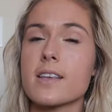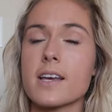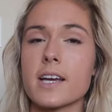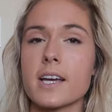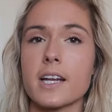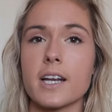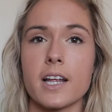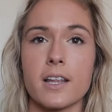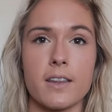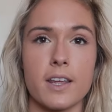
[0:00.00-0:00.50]

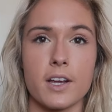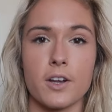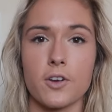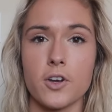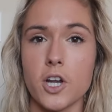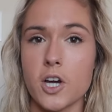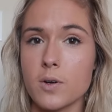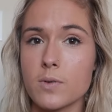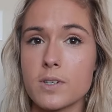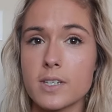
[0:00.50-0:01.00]
second, and like
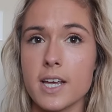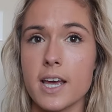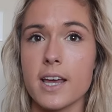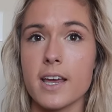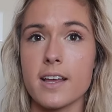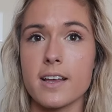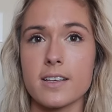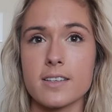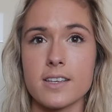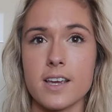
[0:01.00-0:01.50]
no
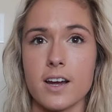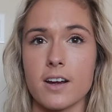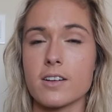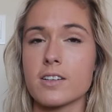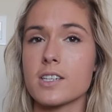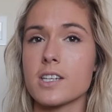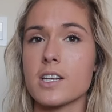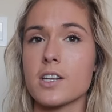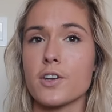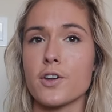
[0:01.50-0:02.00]
day is
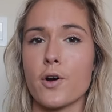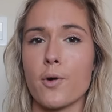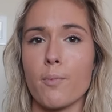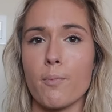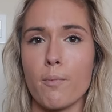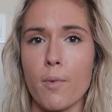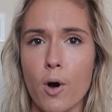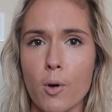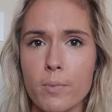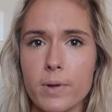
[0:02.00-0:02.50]
guaranteed, no
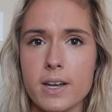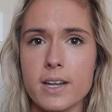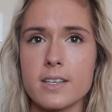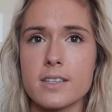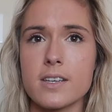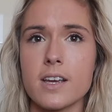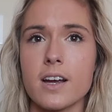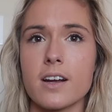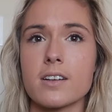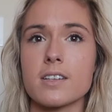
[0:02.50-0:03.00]
moment
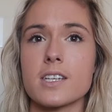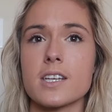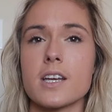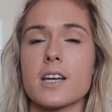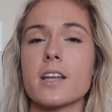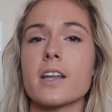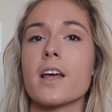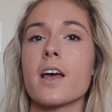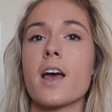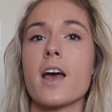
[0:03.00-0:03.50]
is
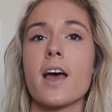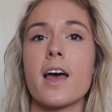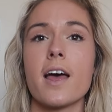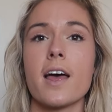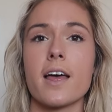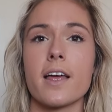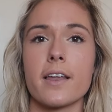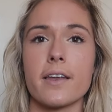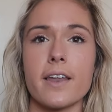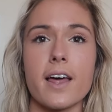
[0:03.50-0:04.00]
guaranteed,
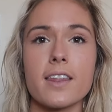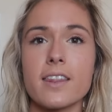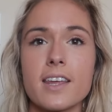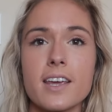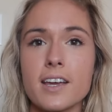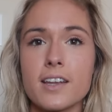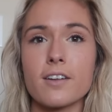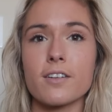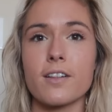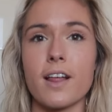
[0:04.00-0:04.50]

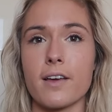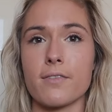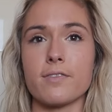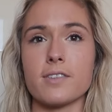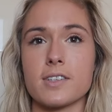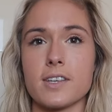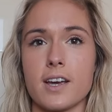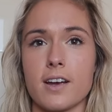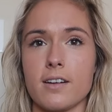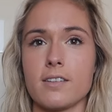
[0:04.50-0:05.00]
nothing in your life
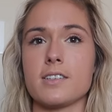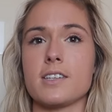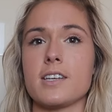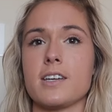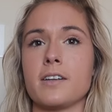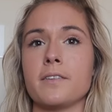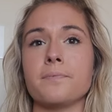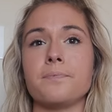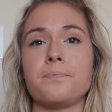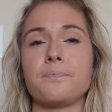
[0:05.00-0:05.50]
is
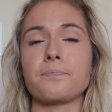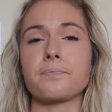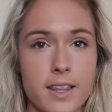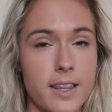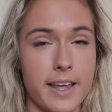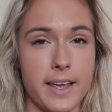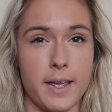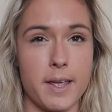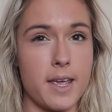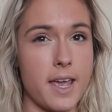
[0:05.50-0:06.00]
guaranteed.
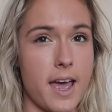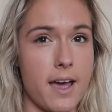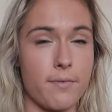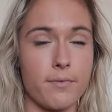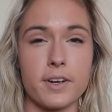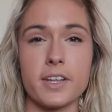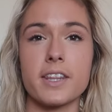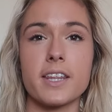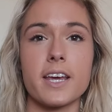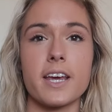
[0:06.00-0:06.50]
Like,
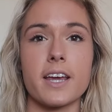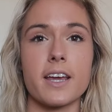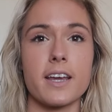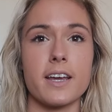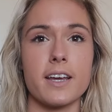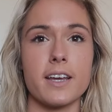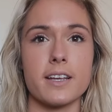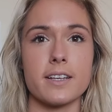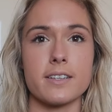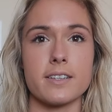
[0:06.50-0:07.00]

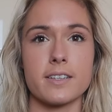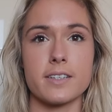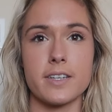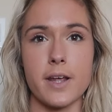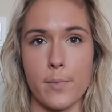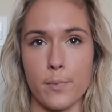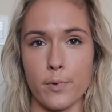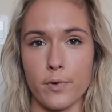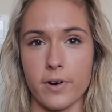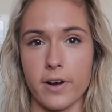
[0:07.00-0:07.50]
everything is
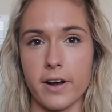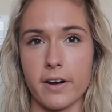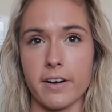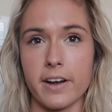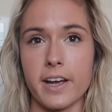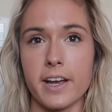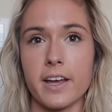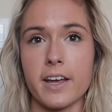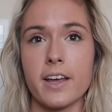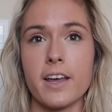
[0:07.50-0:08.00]

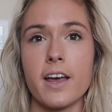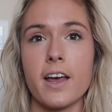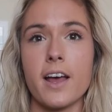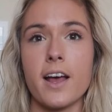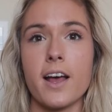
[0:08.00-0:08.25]
temporary